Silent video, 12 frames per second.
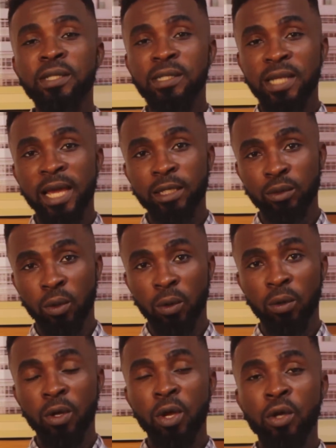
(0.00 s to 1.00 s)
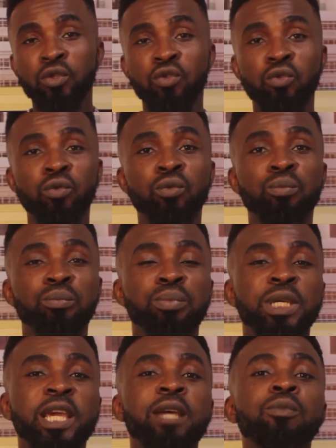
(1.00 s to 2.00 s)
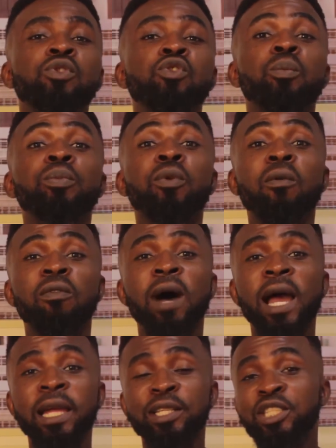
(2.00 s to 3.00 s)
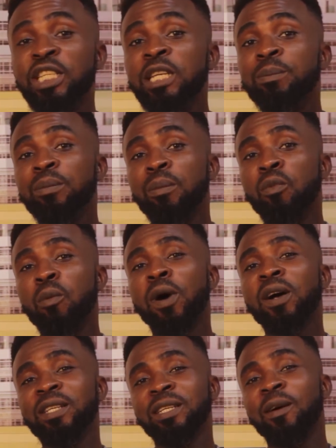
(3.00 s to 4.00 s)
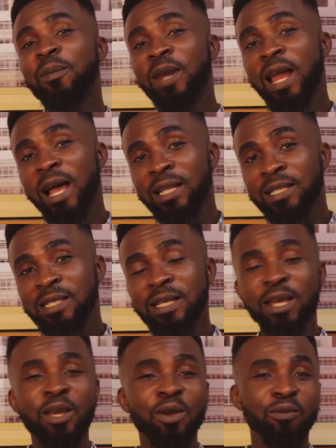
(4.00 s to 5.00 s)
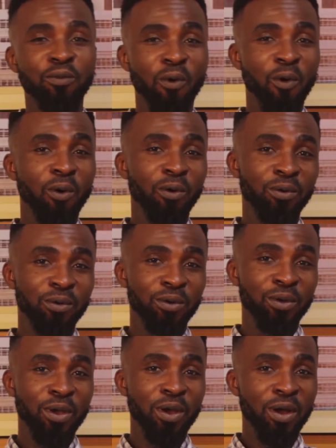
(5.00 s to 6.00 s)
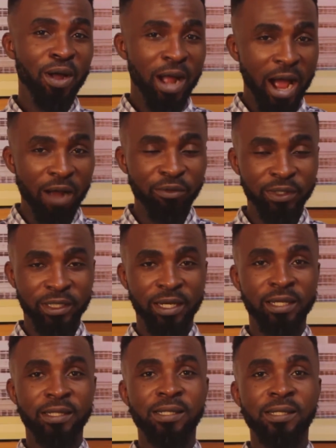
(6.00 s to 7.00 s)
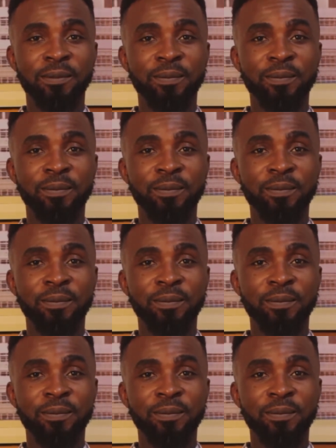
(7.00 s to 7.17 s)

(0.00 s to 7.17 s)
sector to be able to provide cheap mobile data plans for Africans.